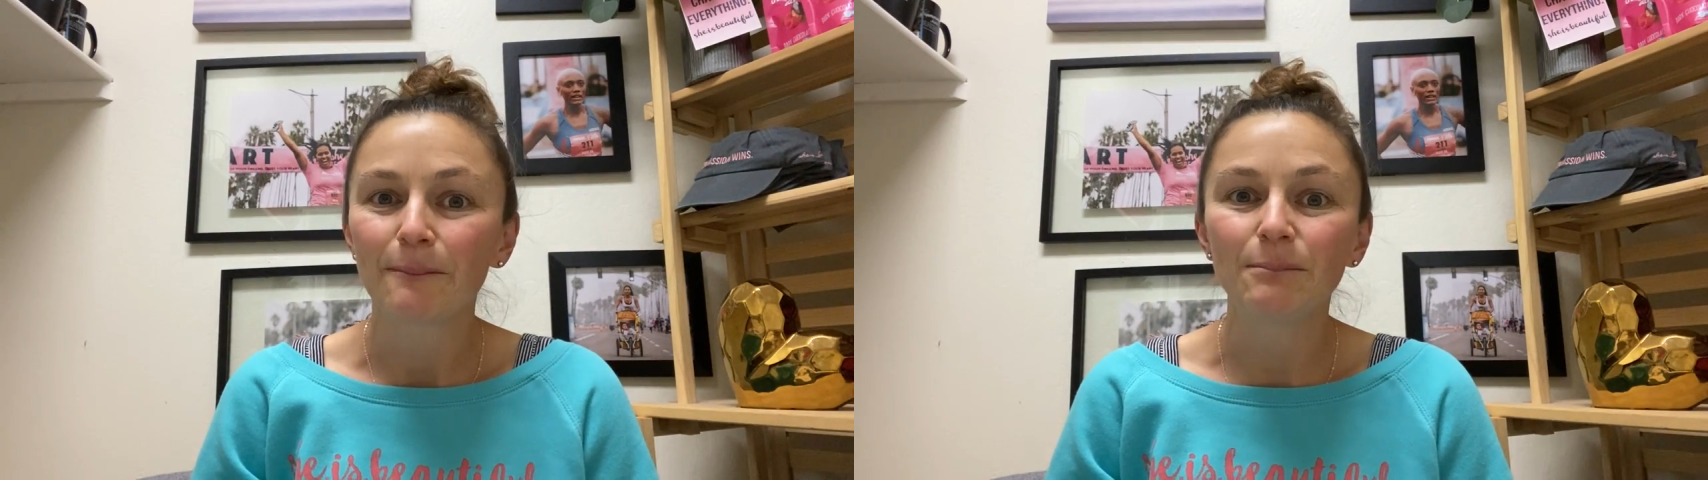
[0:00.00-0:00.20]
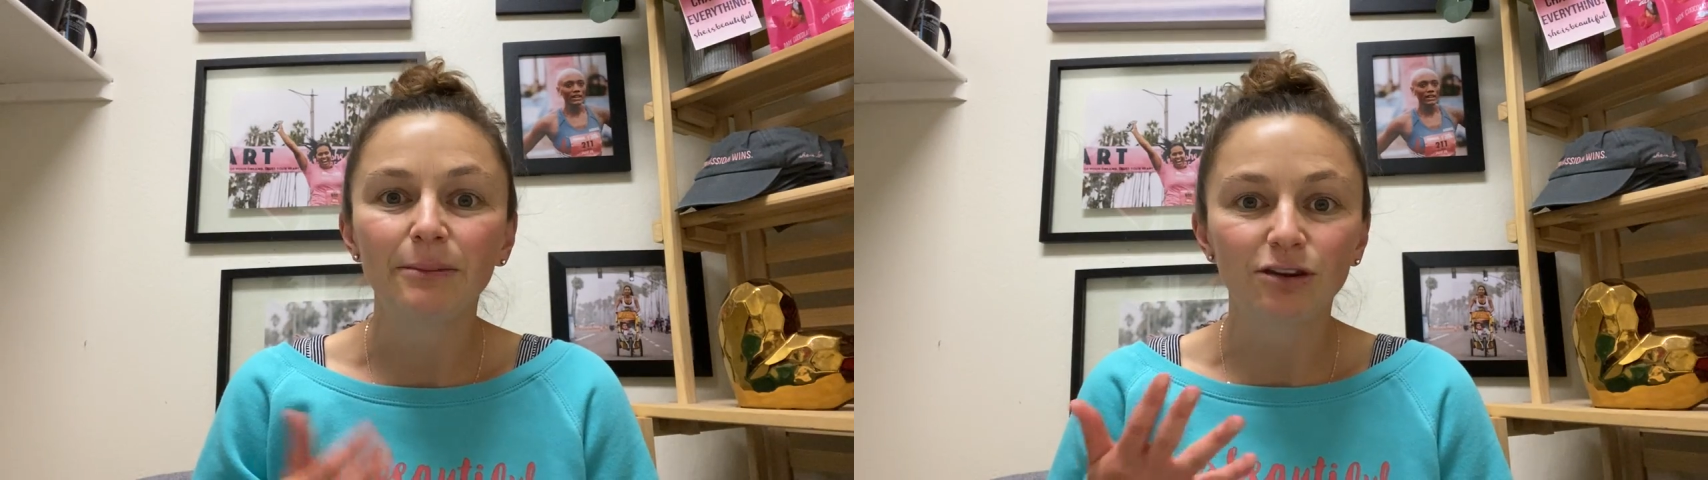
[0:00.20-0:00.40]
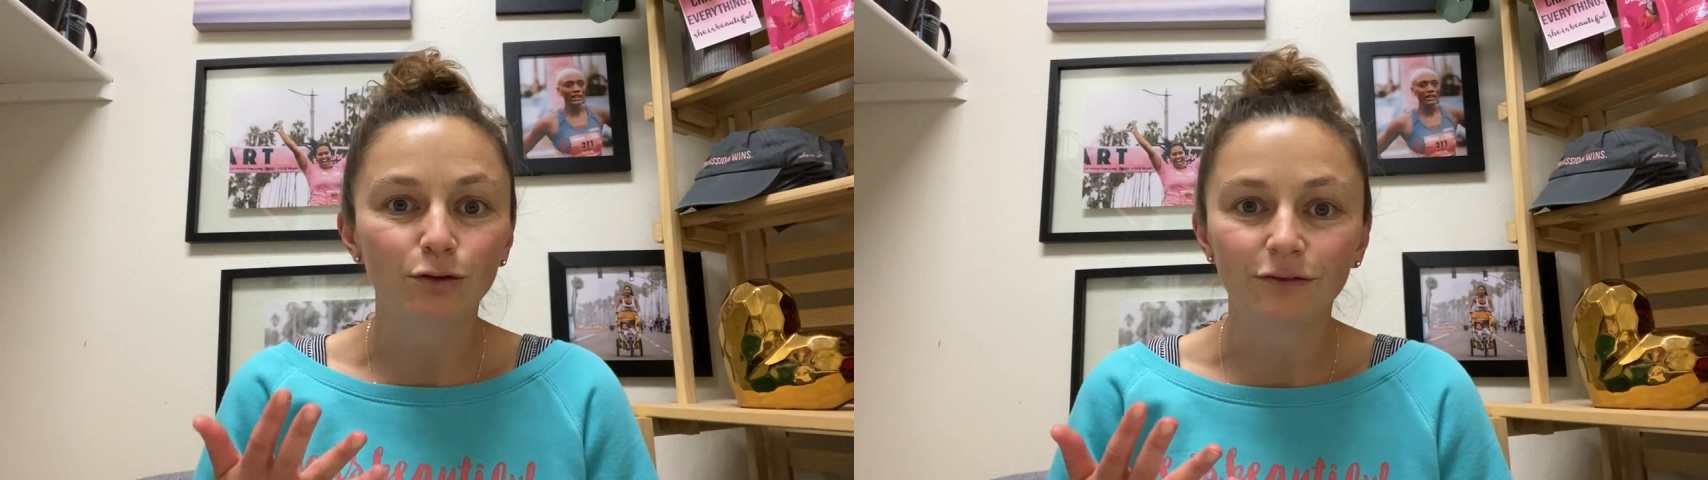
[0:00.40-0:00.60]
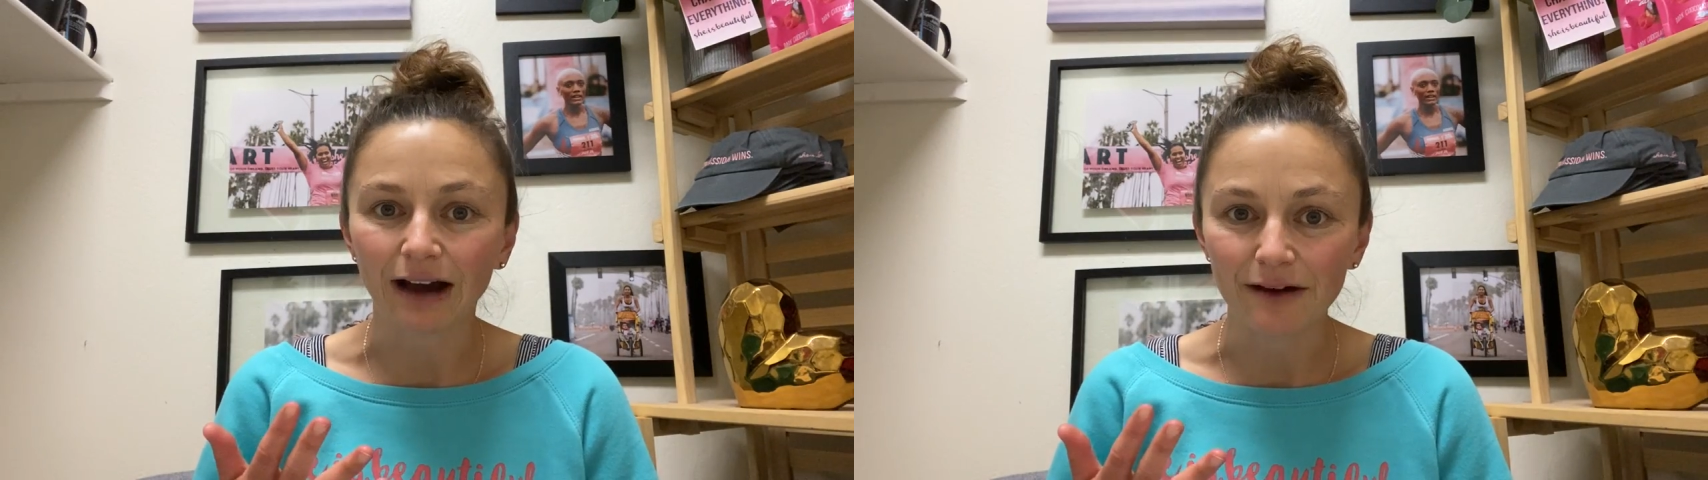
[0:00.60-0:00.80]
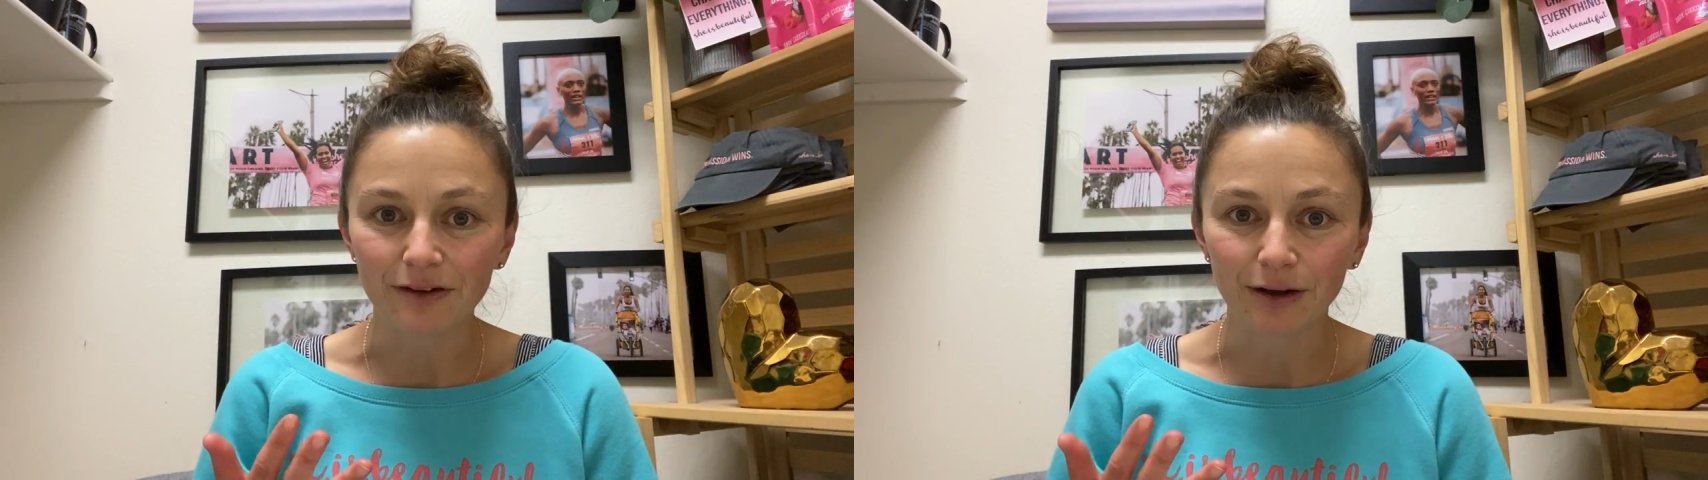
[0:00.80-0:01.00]
Maybe do
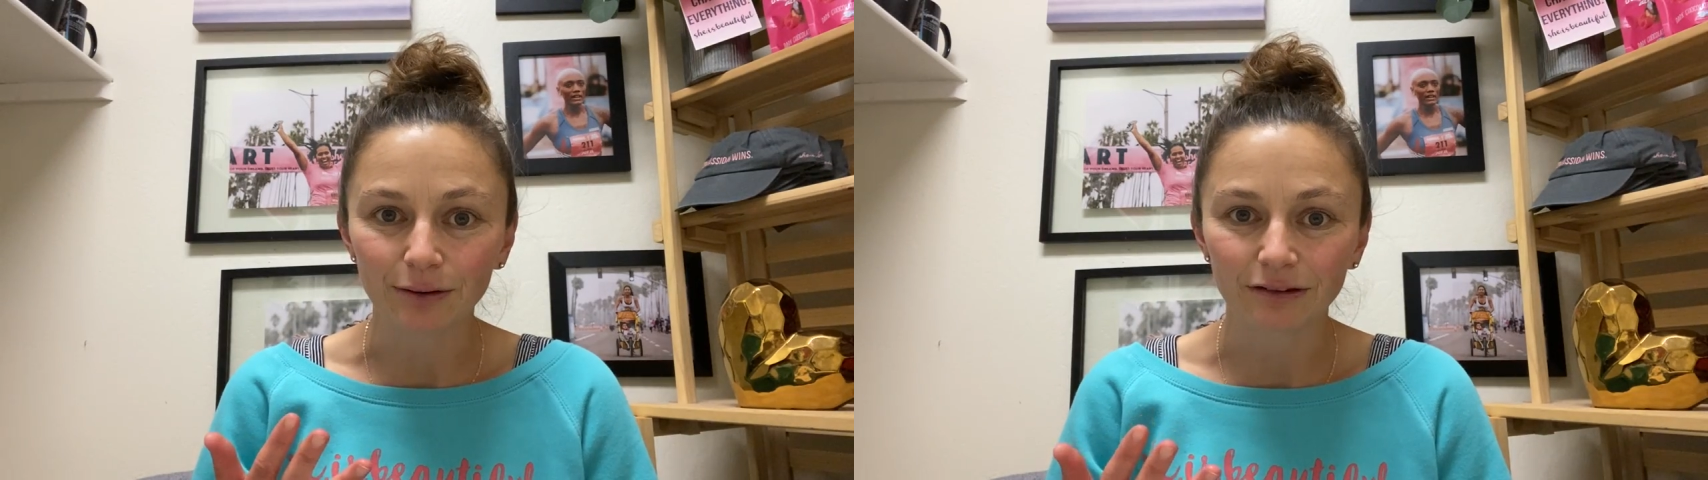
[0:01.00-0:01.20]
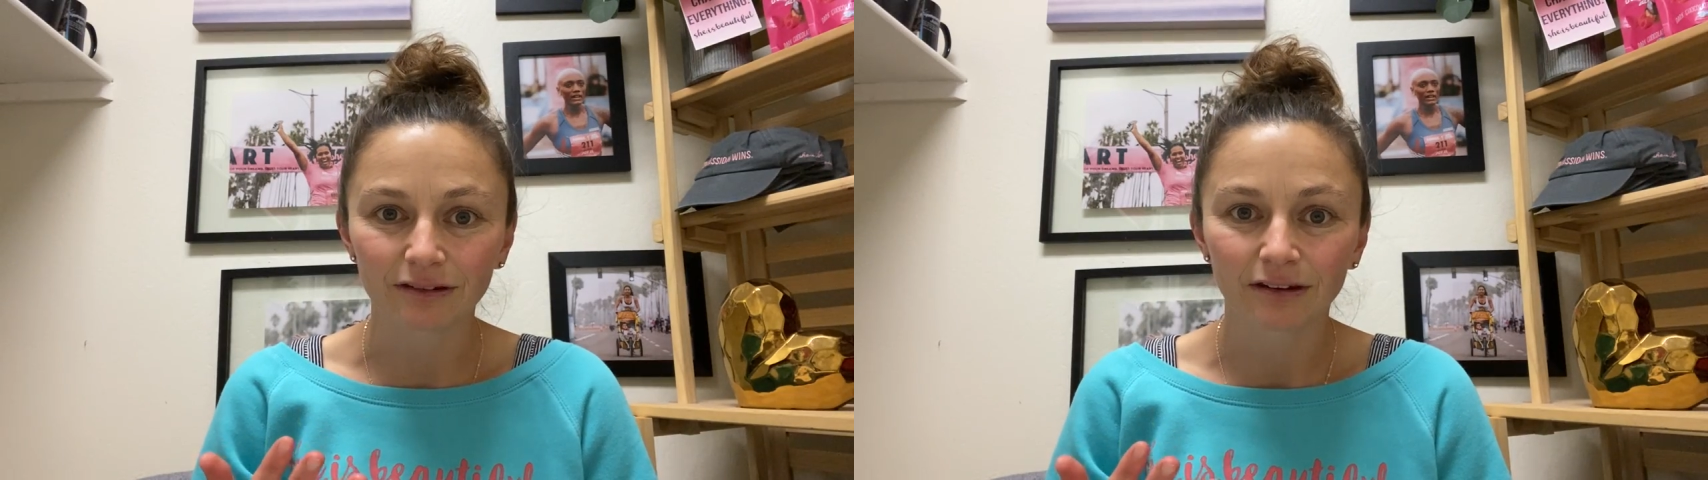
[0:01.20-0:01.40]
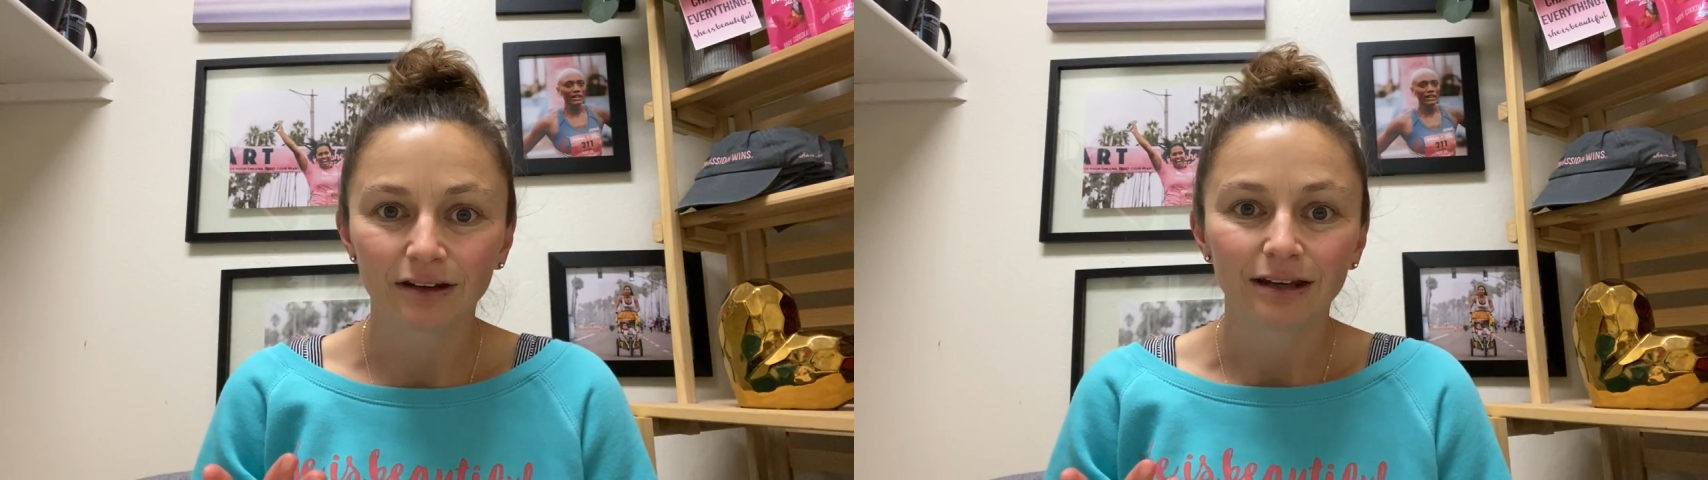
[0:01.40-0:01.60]
5 of those.